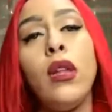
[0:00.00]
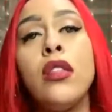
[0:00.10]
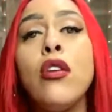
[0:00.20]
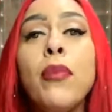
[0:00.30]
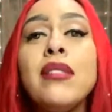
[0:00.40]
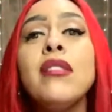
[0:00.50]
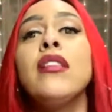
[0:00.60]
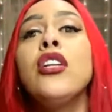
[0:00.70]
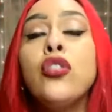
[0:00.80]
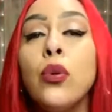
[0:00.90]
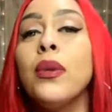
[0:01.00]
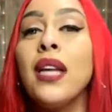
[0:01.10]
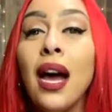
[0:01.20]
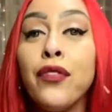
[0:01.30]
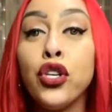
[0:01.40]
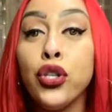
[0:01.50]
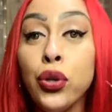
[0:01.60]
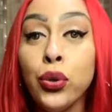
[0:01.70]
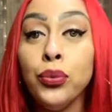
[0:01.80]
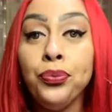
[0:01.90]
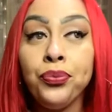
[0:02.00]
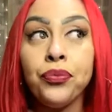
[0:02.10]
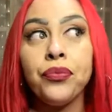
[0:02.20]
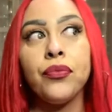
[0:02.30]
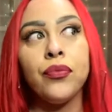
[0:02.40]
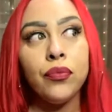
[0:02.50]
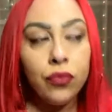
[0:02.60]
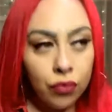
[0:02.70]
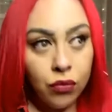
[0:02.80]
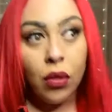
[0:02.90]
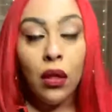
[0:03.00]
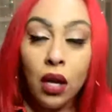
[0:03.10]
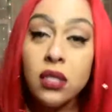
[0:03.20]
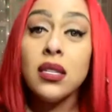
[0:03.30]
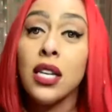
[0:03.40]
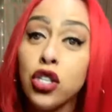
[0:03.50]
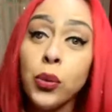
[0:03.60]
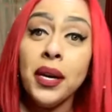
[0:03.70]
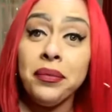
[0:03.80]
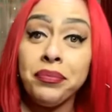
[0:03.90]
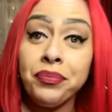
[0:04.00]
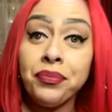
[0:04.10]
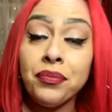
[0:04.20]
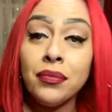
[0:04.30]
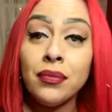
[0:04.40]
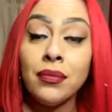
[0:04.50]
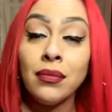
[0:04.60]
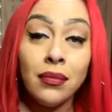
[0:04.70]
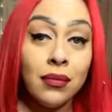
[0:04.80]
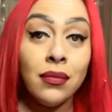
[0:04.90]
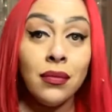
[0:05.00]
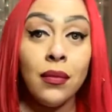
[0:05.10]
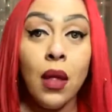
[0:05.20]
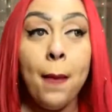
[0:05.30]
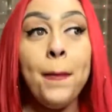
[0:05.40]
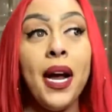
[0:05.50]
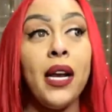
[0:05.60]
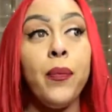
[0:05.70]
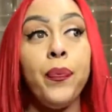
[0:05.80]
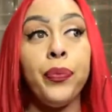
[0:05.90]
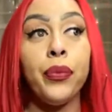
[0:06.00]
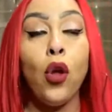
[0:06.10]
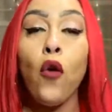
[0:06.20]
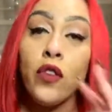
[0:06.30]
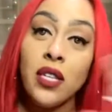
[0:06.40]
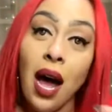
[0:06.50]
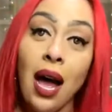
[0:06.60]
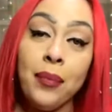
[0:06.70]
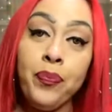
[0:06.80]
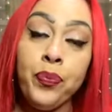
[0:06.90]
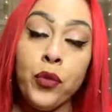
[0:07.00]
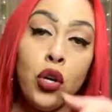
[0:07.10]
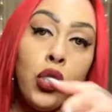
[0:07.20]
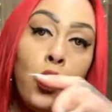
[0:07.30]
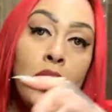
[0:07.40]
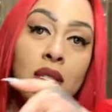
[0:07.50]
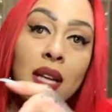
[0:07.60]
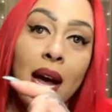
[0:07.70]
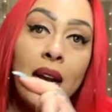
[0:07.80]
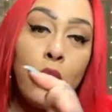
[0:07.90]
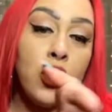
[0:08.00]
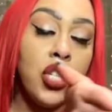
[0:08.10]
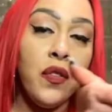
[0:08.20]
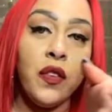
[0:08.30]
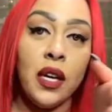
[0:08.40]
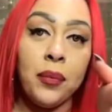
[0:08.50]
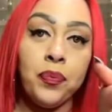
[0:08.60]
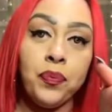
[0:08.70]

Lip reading: They're basically doing what they have to do to get you in. But over time, you'll notice that it was shifting.